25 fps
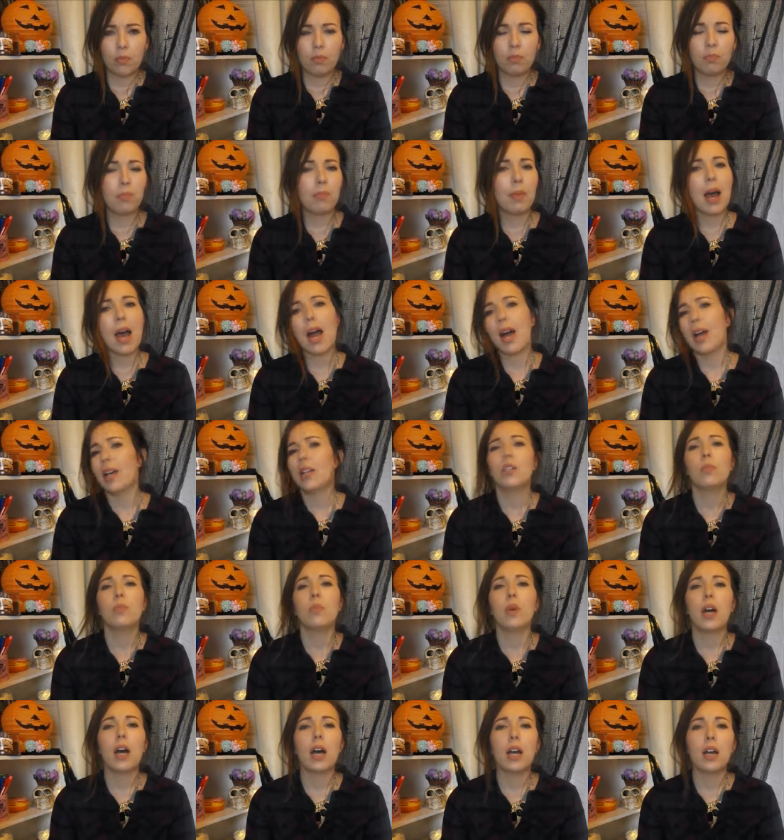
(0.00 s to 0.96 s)
bad,
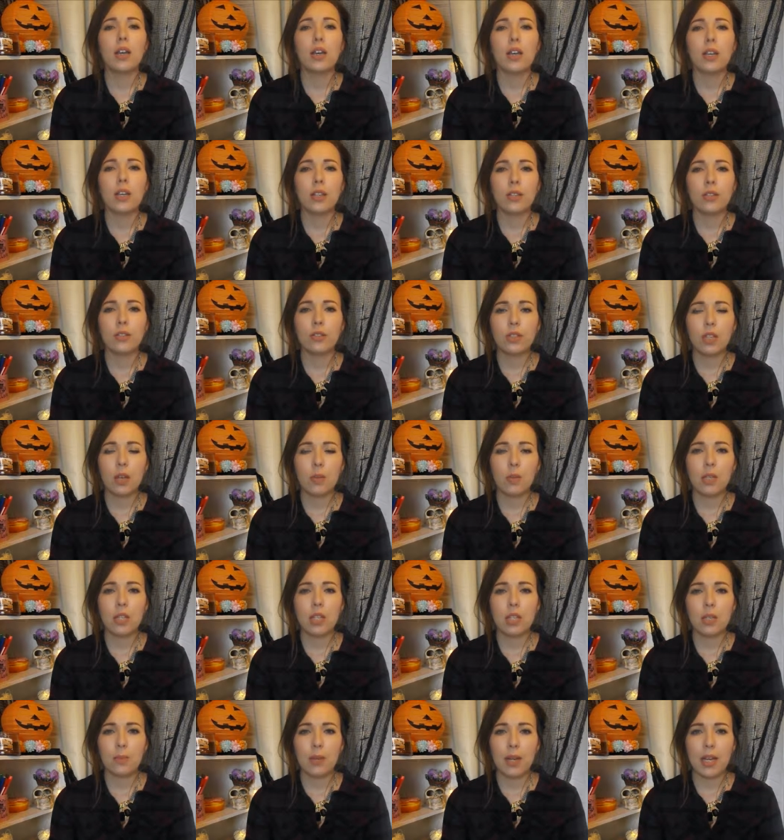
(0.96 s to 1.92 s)
but some of
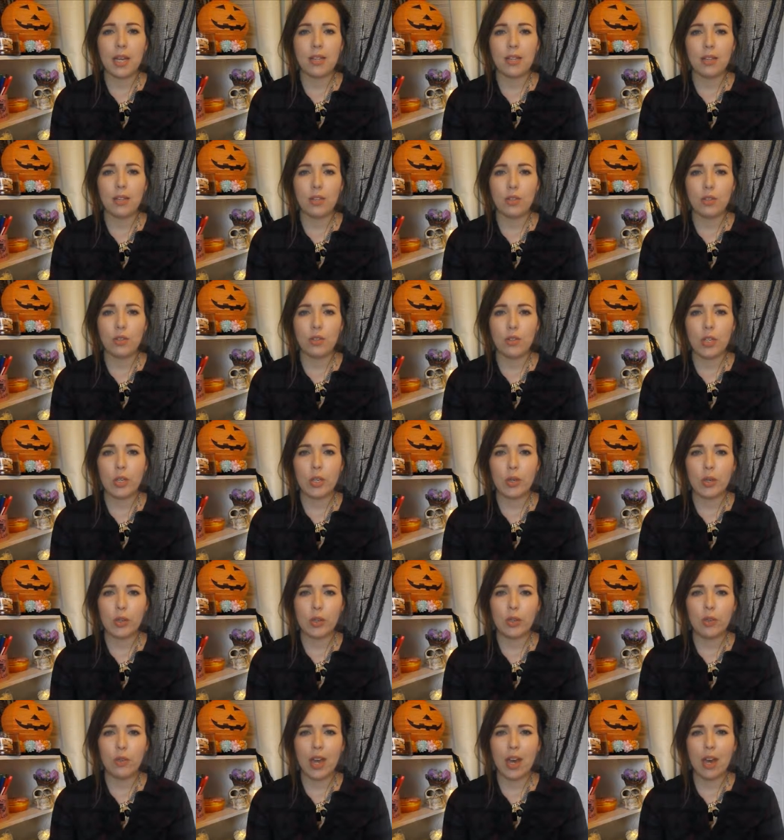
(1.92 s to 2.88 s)
these places you
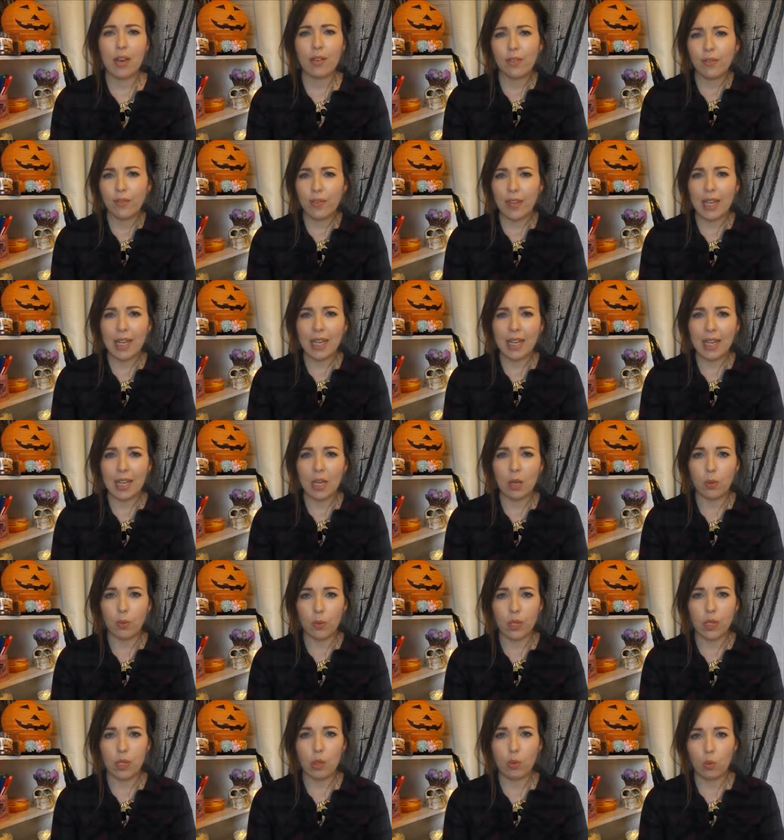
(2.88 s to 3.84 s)
get a feeling
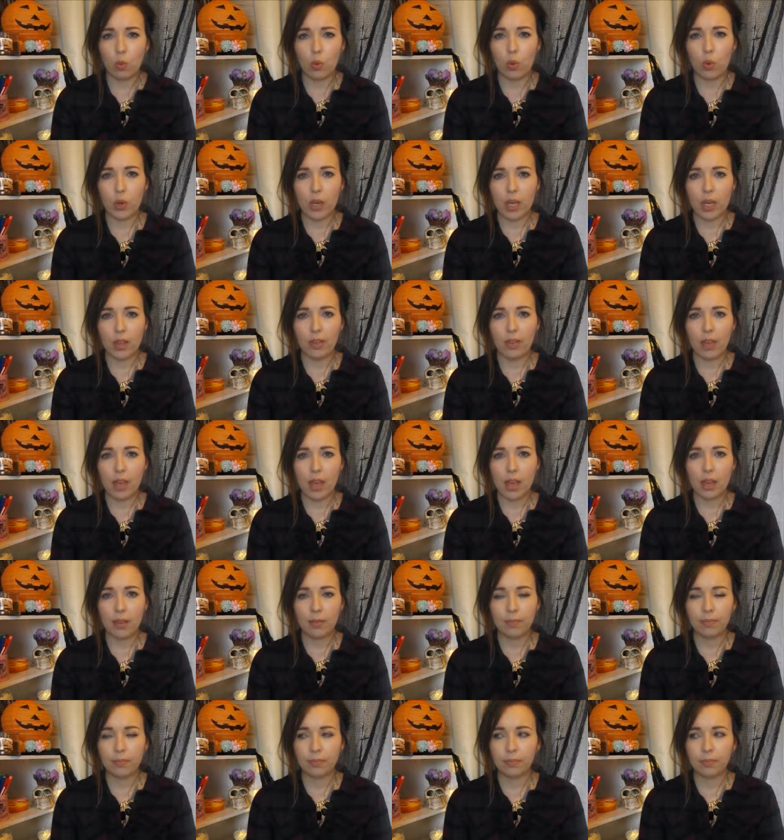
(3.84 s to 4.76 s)
when you walk in there.